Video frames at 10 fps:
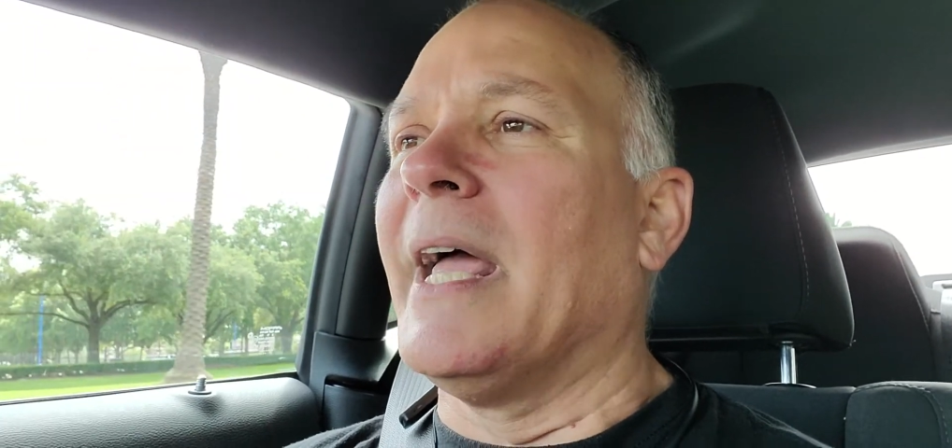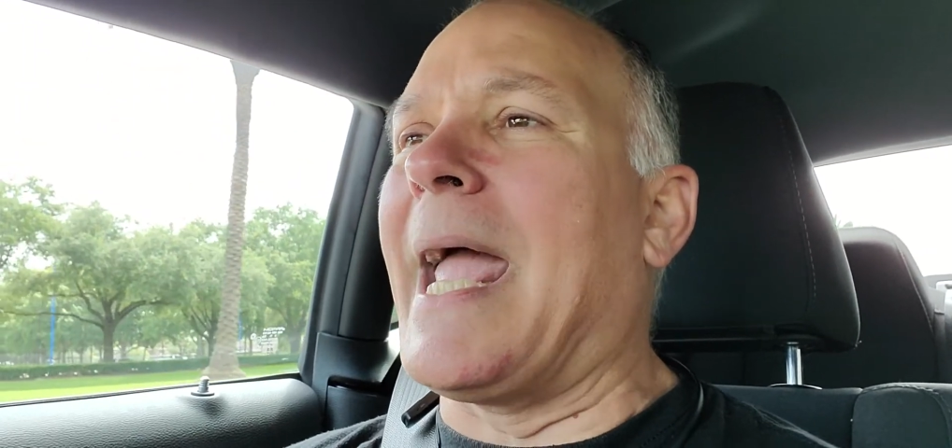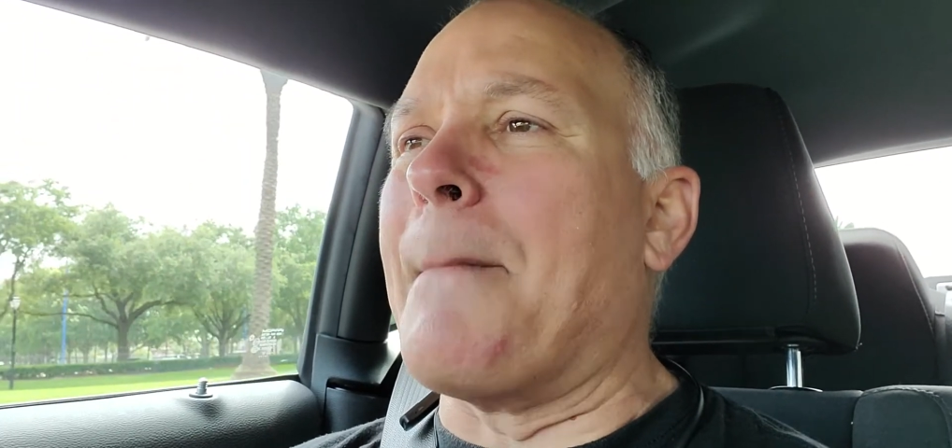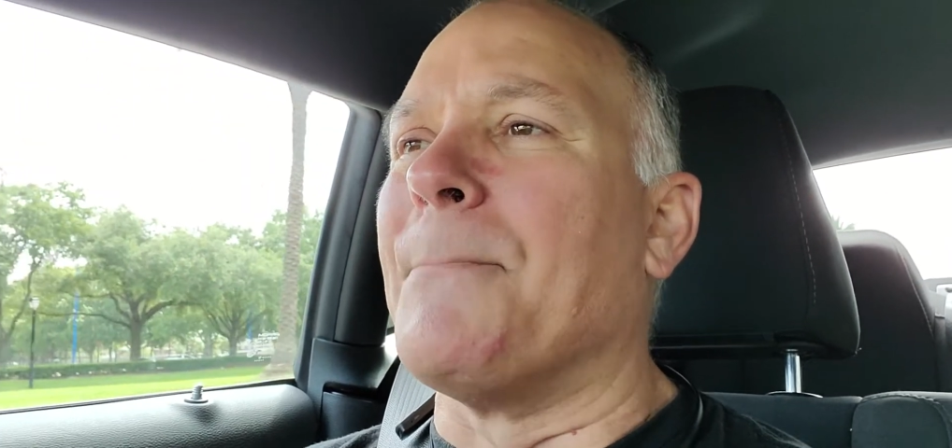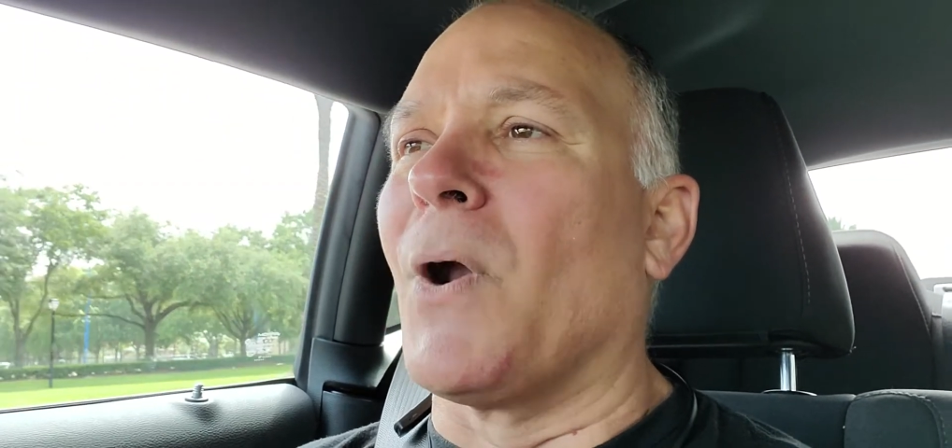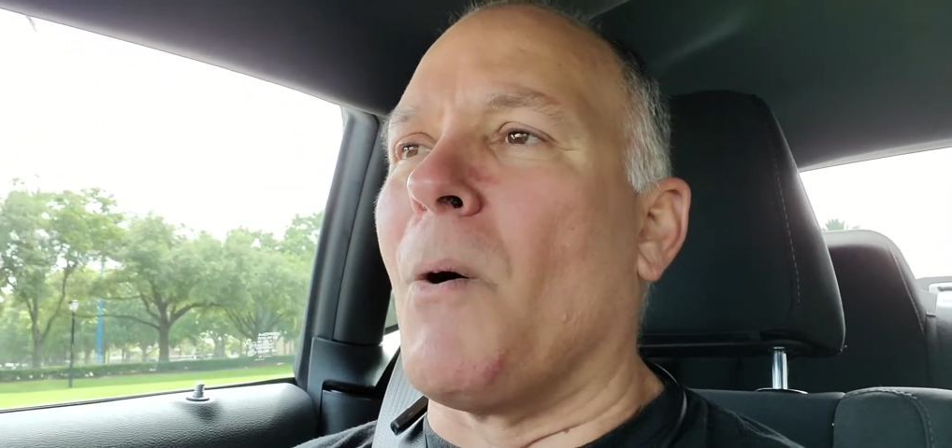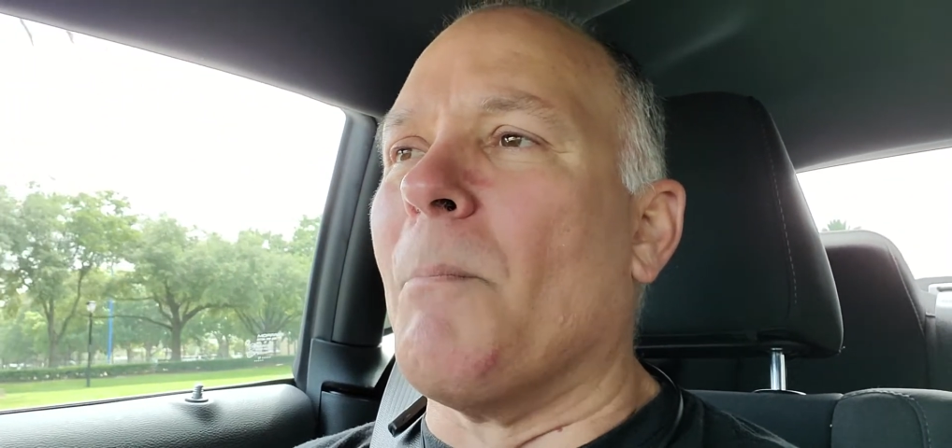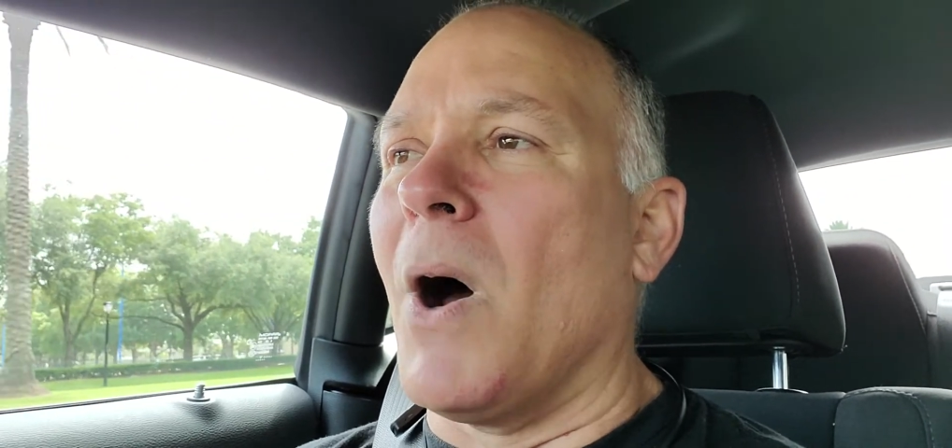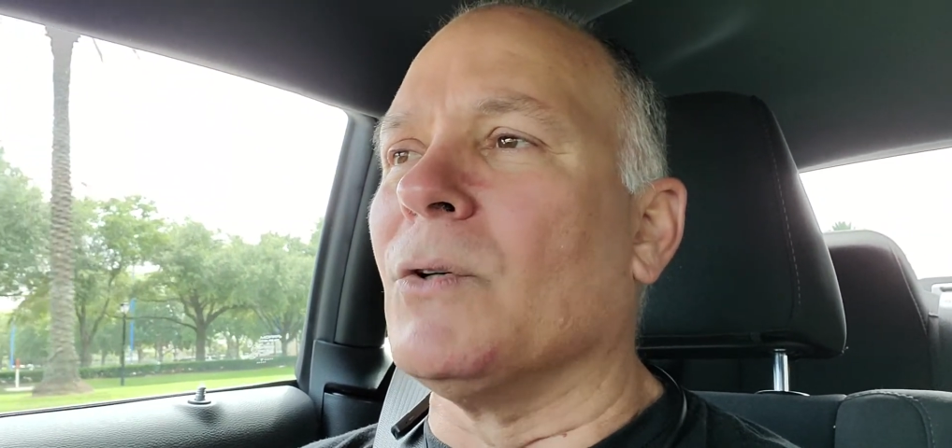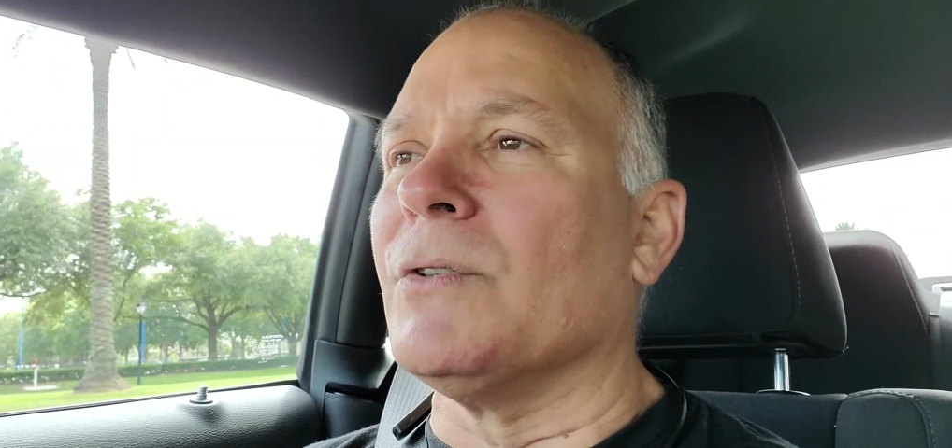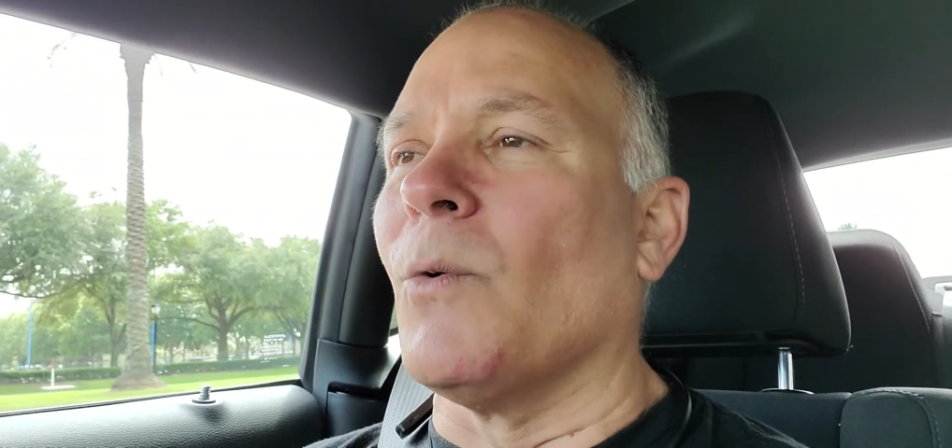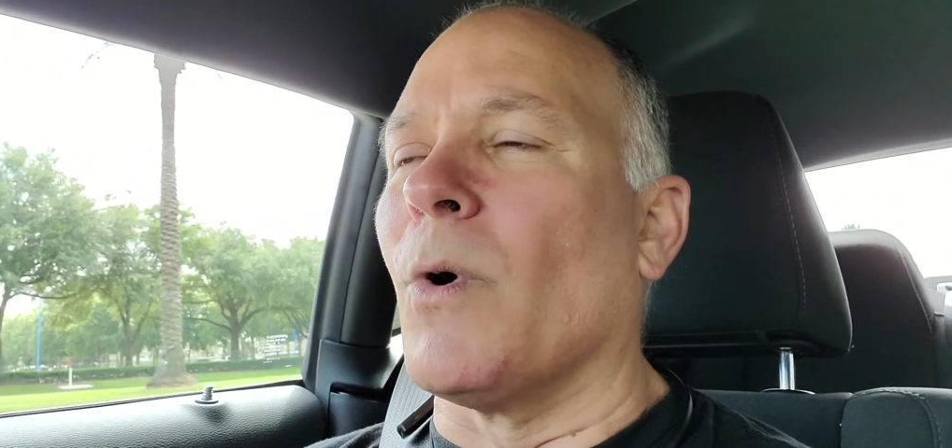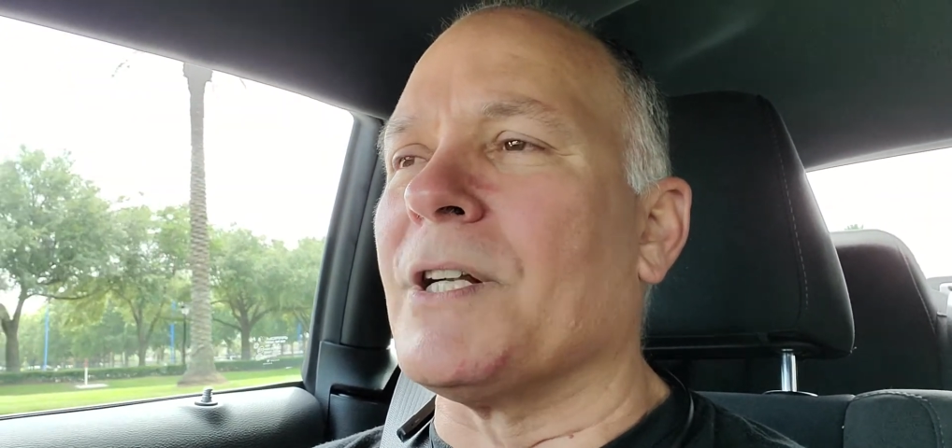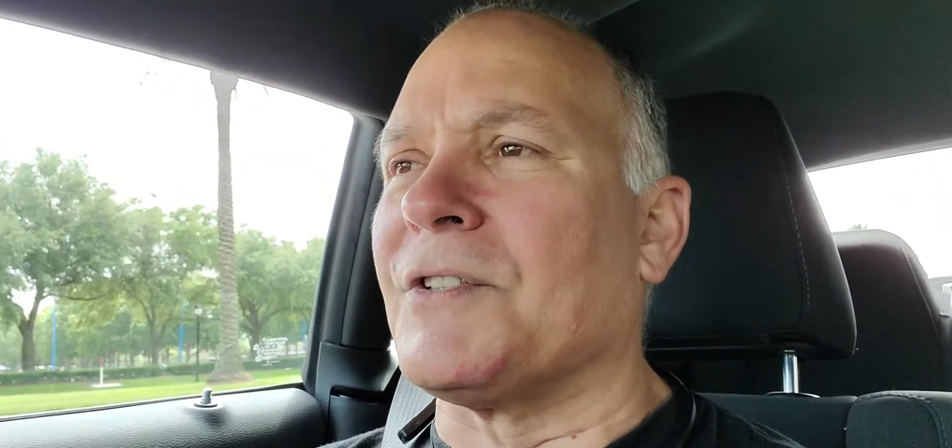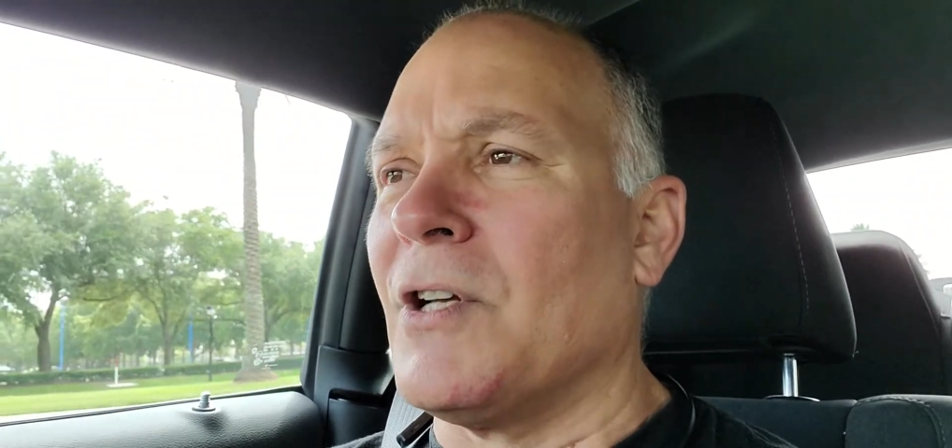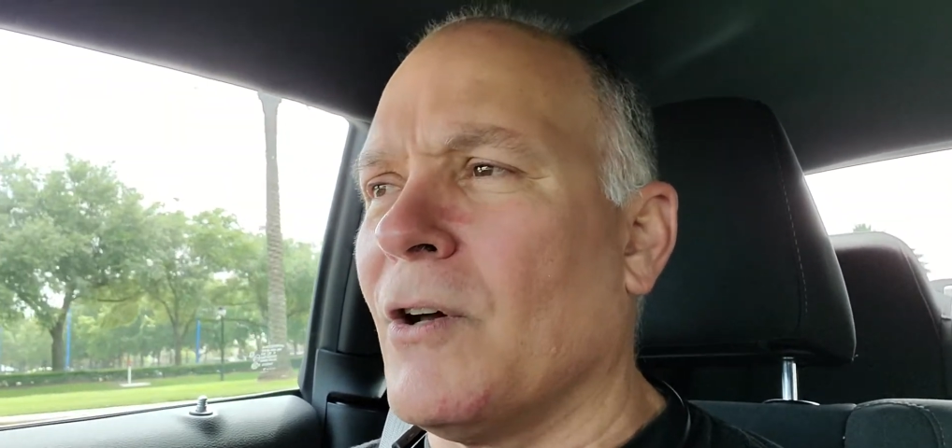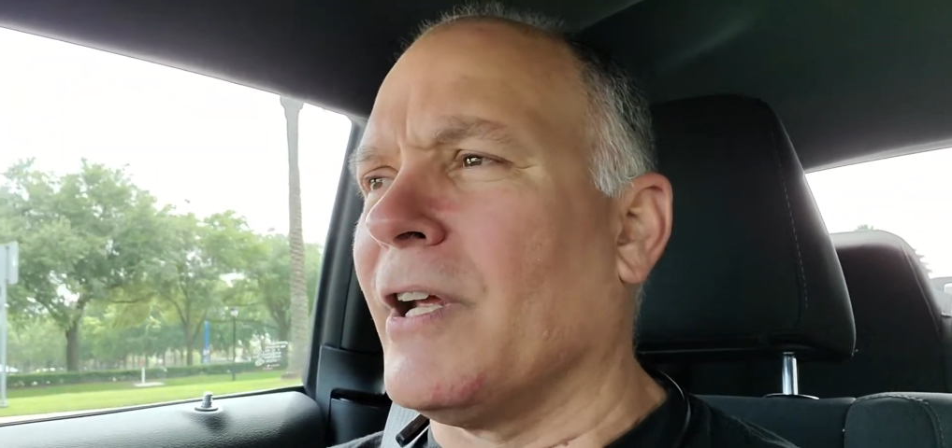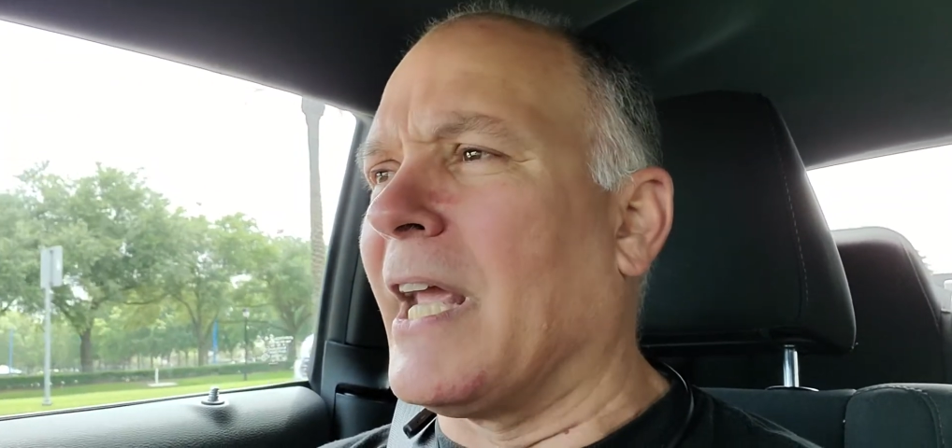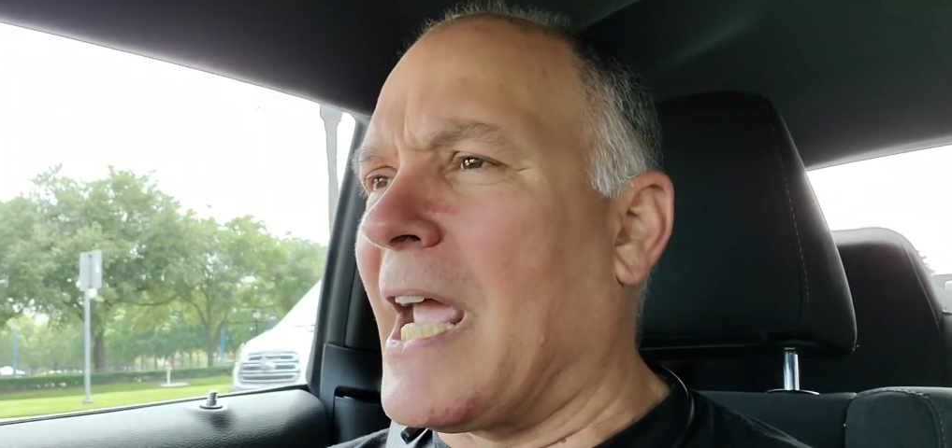and promote what is good in